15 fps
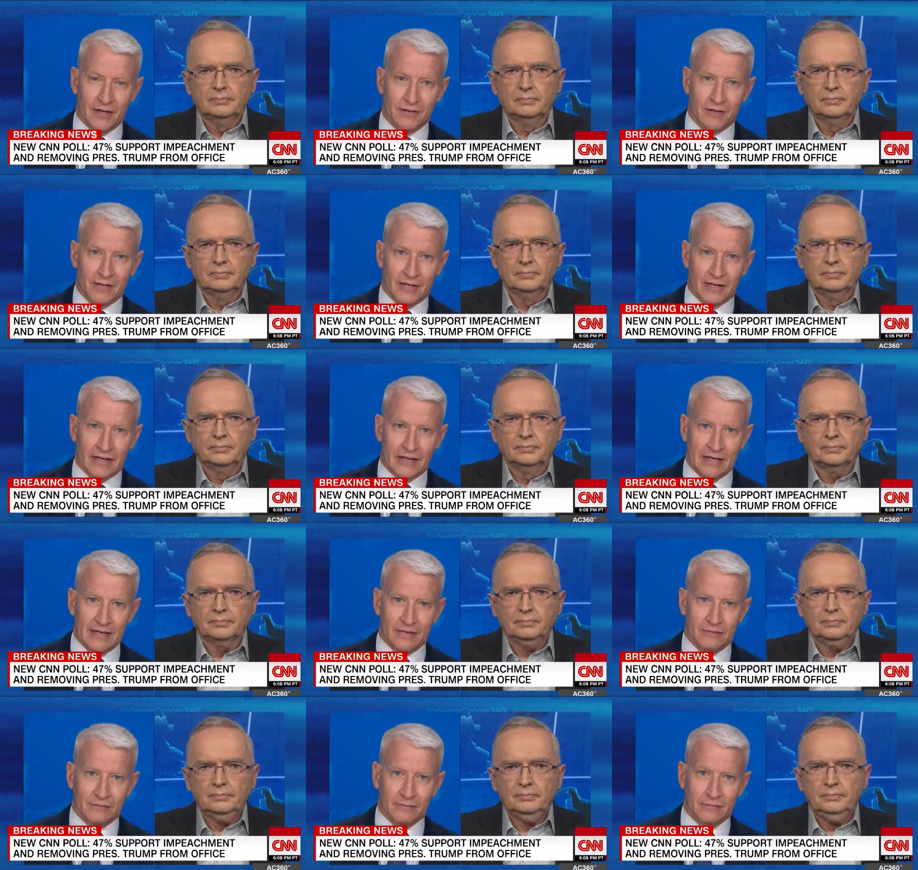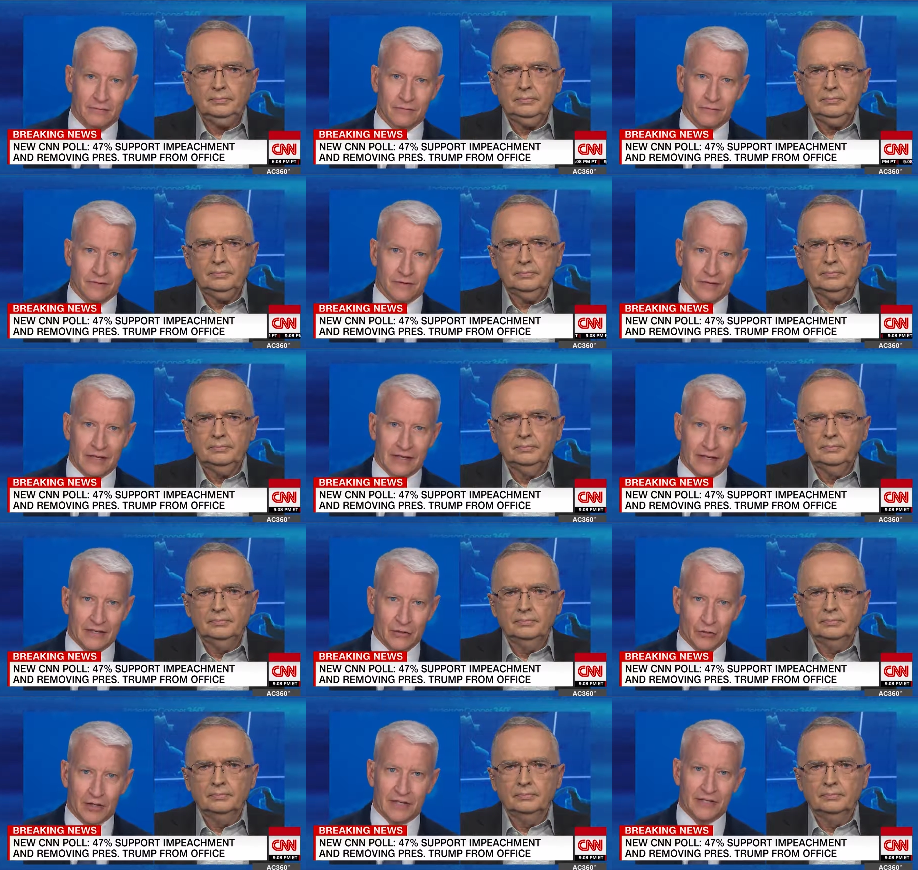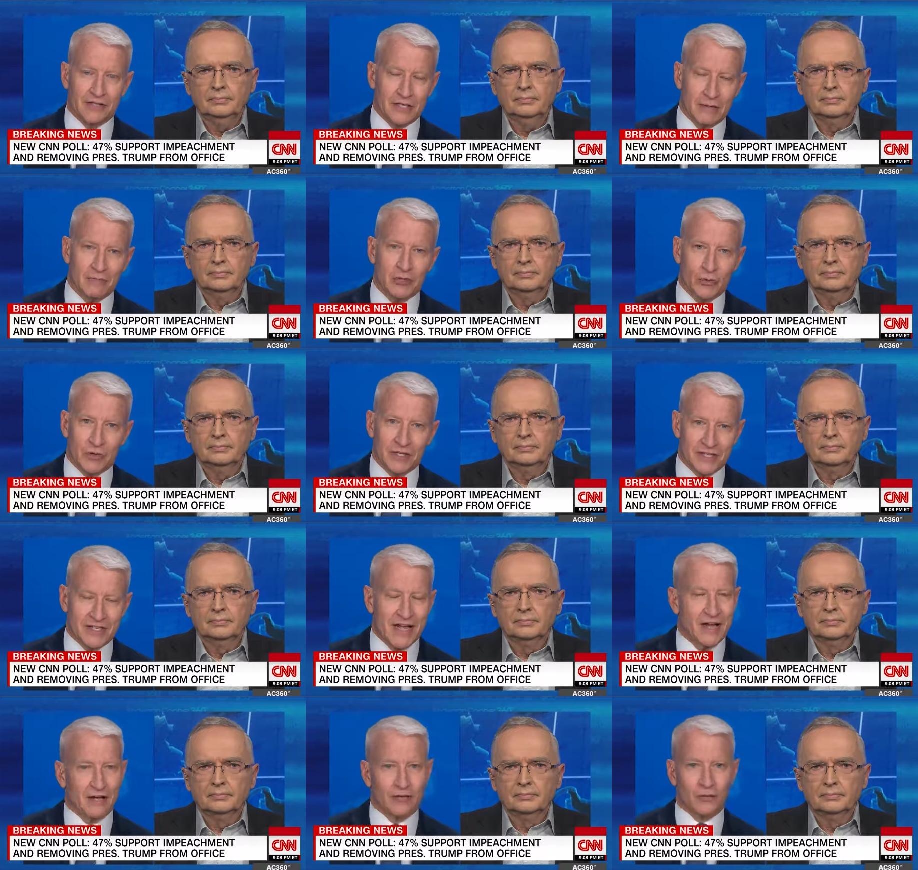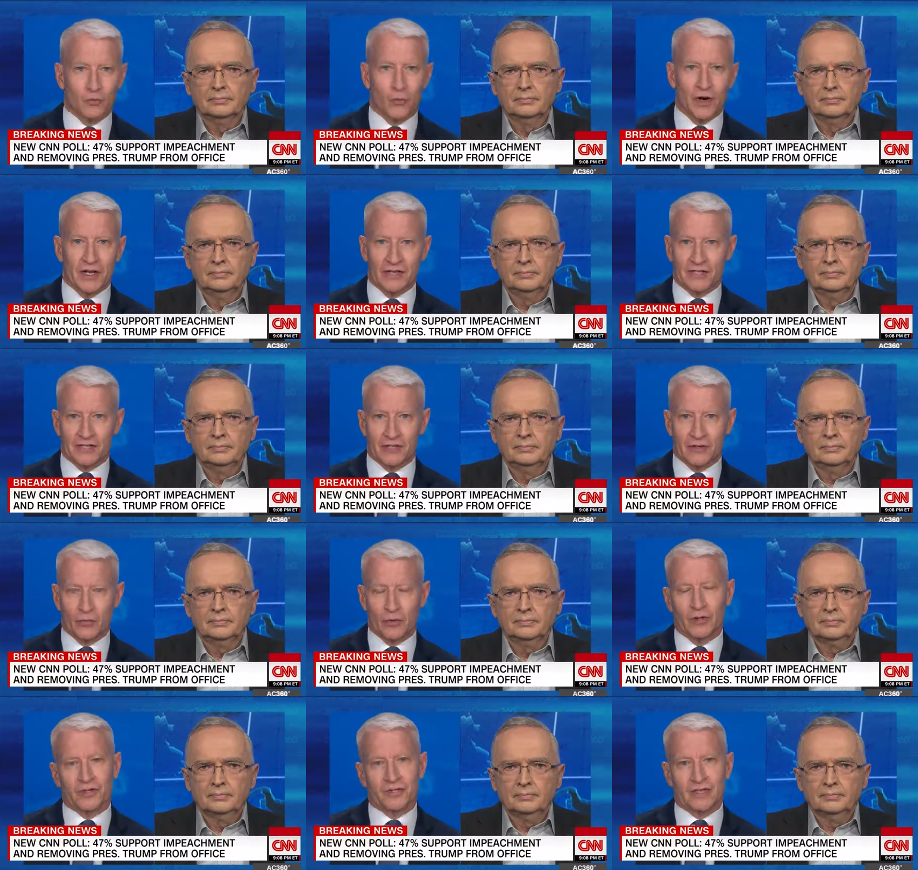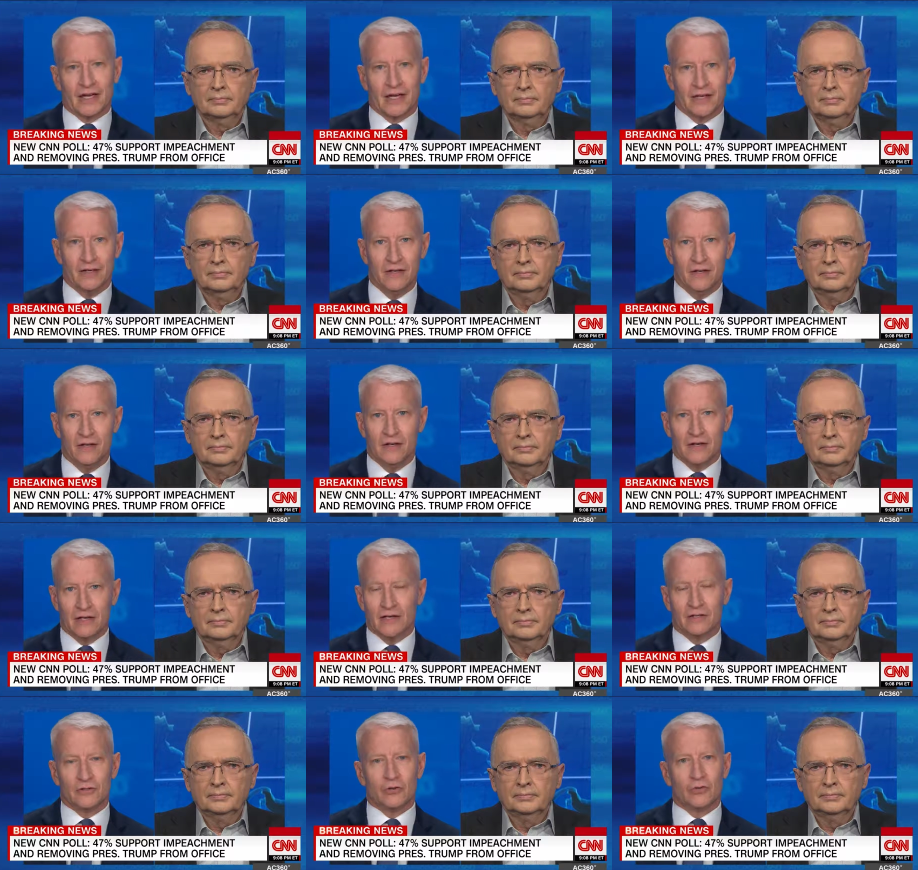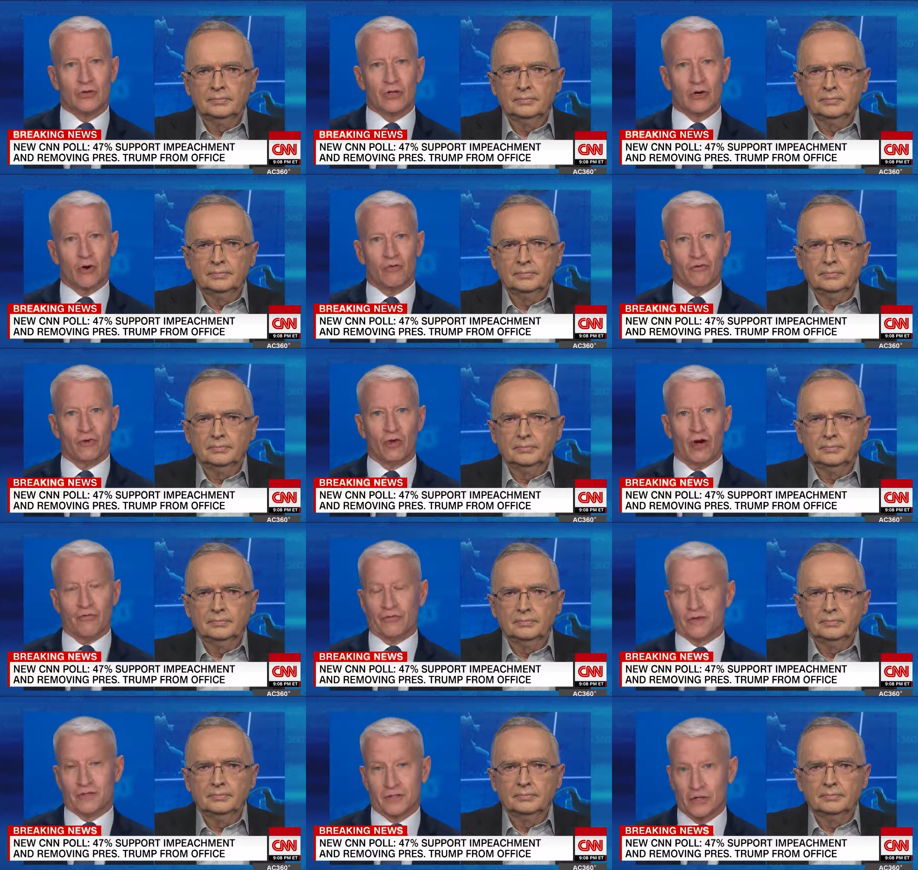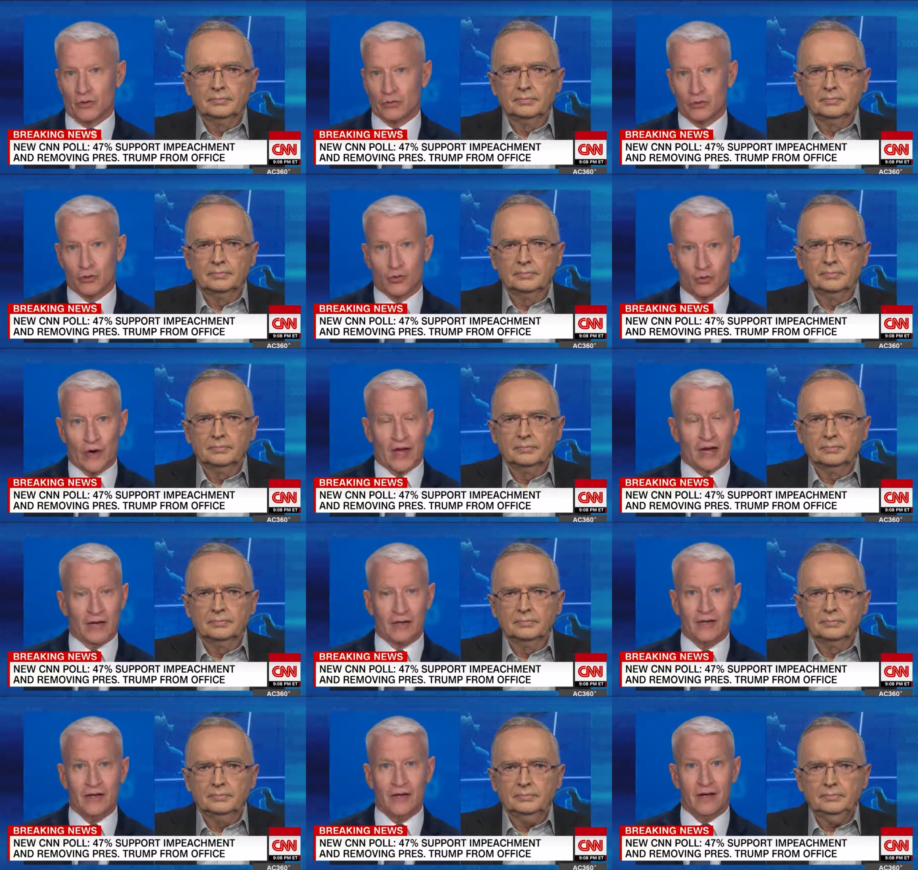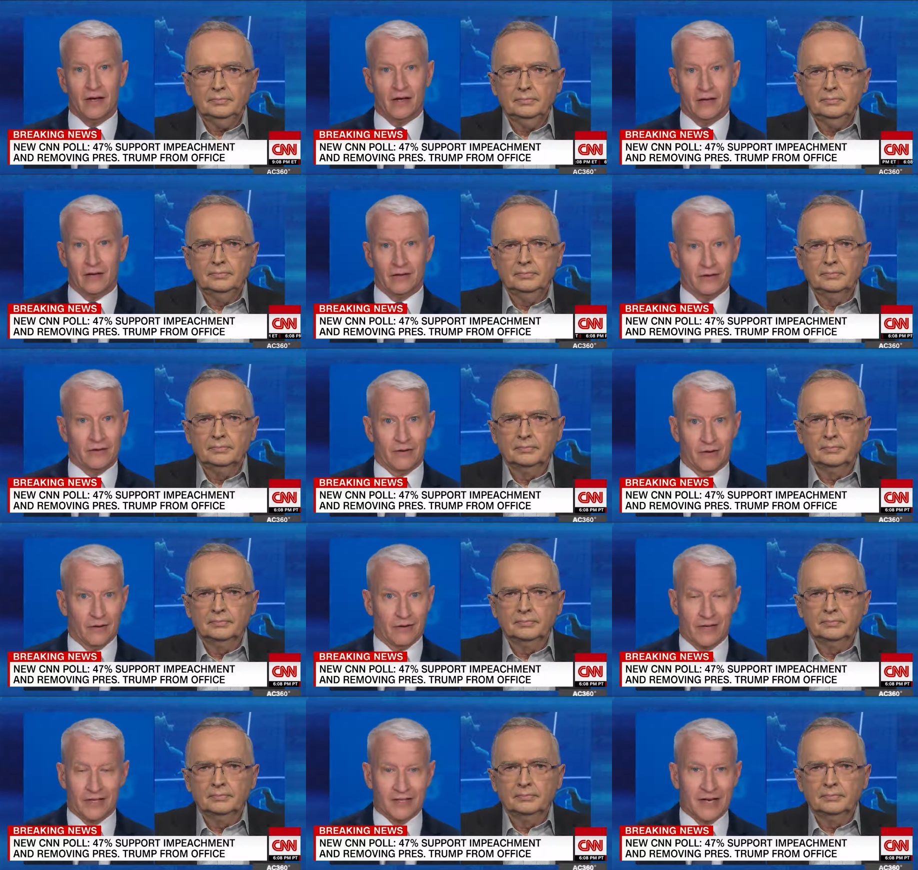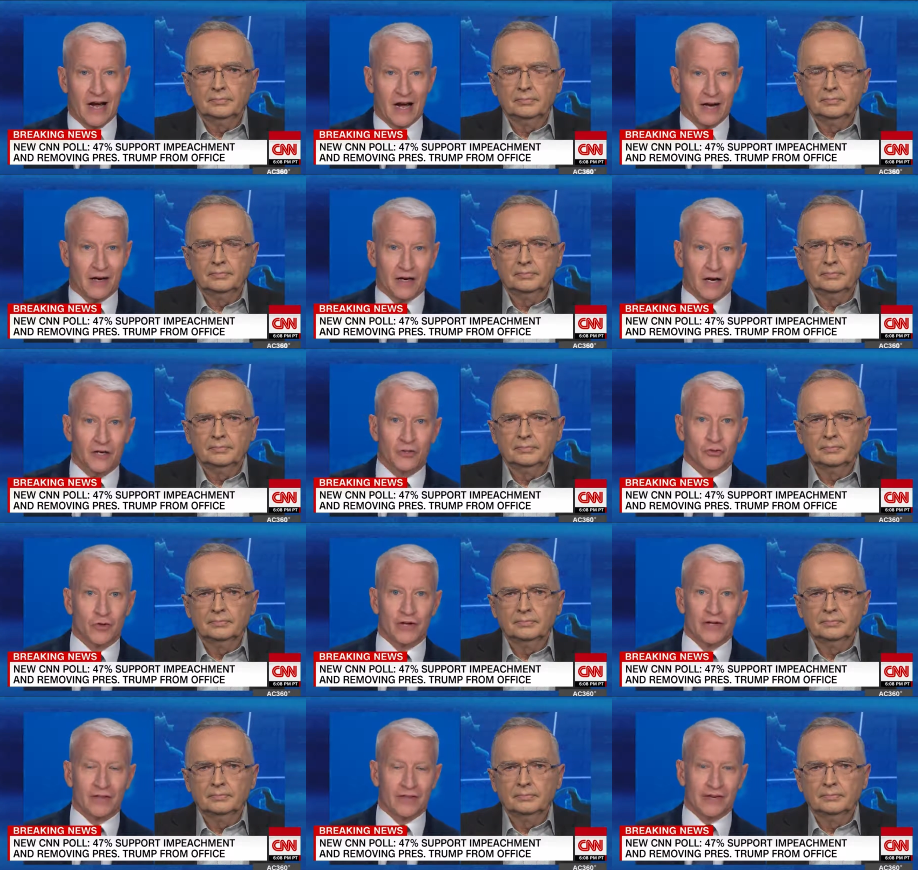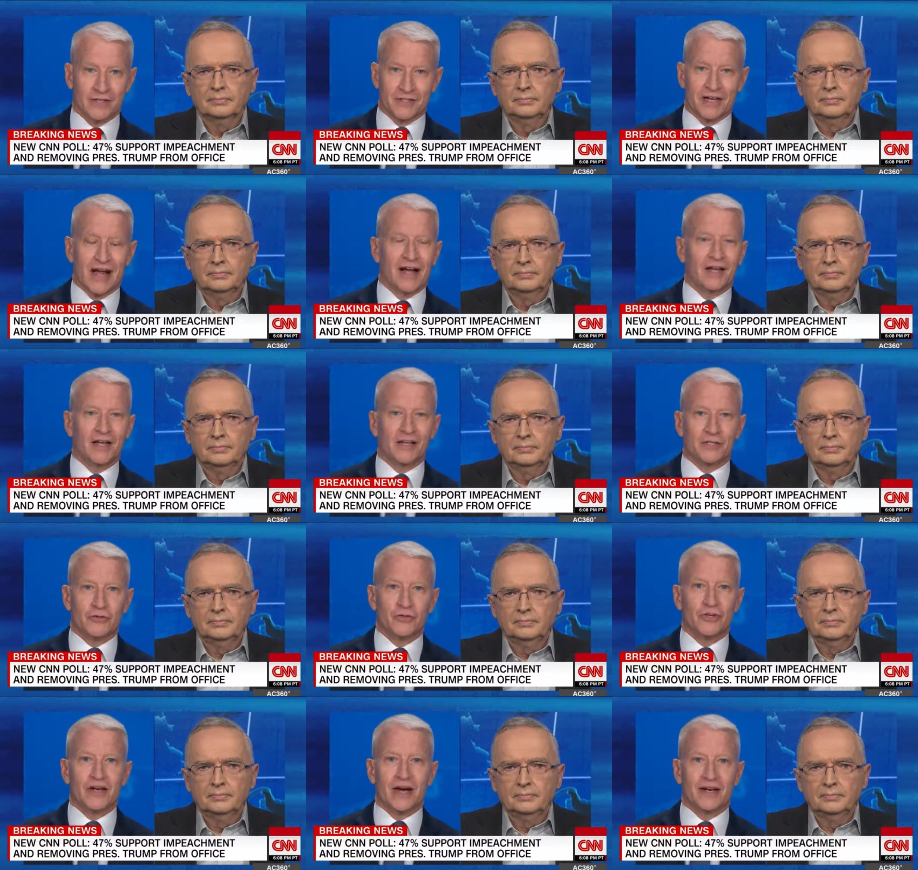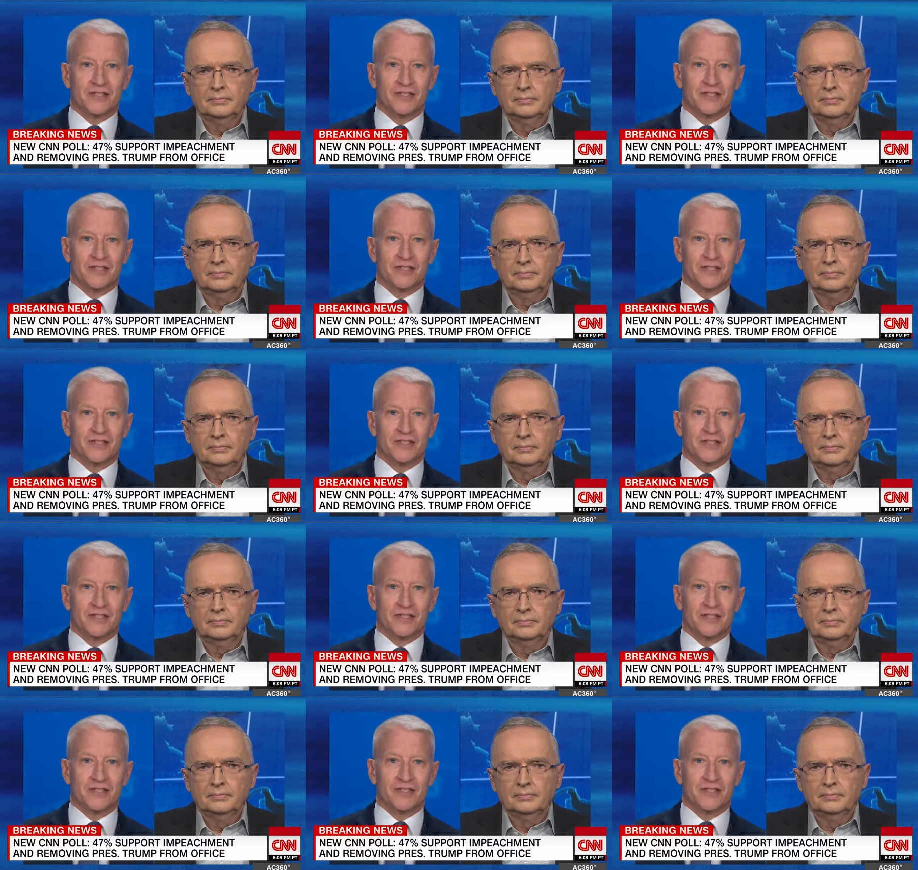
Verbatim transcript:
Speaker 1: and he you know, he seems to extend what he did in real estate into the Oval Office. You know, Ukraine, it's not a country that is an ally to the